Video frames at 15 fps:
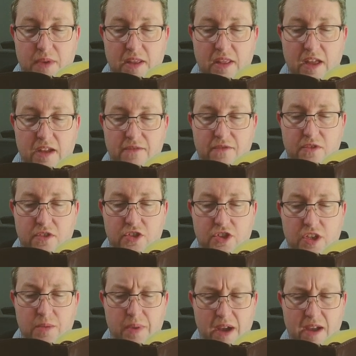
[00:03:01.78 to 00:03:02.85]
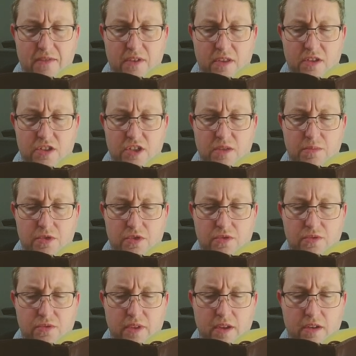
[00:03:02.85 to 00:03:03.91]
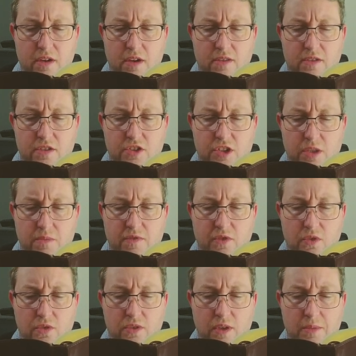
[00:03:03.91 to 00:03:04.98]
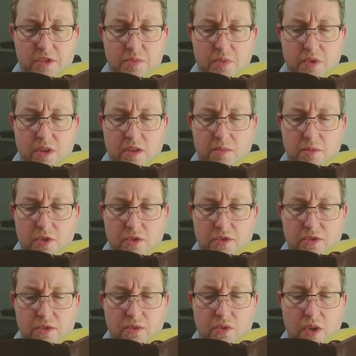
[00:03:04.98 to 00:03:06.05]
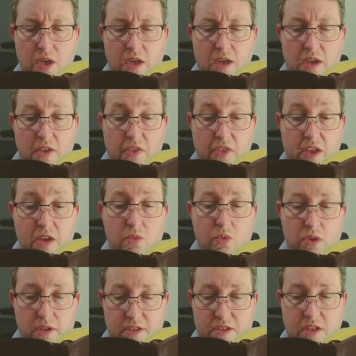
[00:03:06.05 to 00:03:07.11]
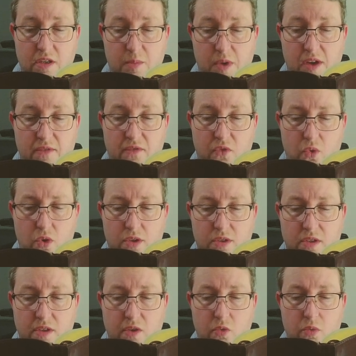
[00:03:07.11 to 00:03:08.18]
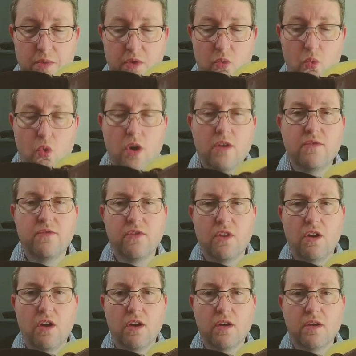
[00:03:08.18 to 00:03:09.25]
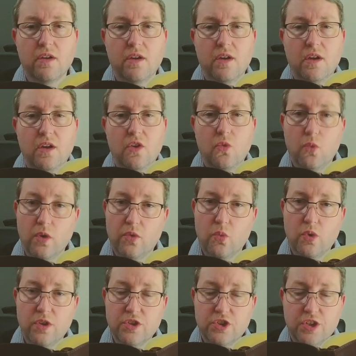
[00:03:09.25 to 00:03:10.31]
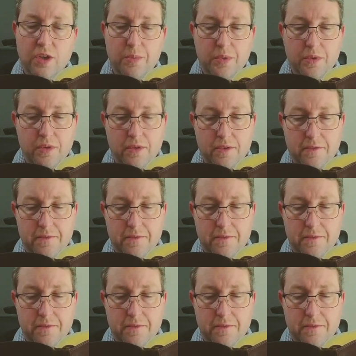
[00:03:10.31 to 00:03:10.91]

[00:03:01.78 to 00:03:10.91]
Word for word: my life for the sheep. I have other sheep too that are not in the sheepfold, and I must bring them also. They will listen to my voice, and there will be one flock with one shepherd.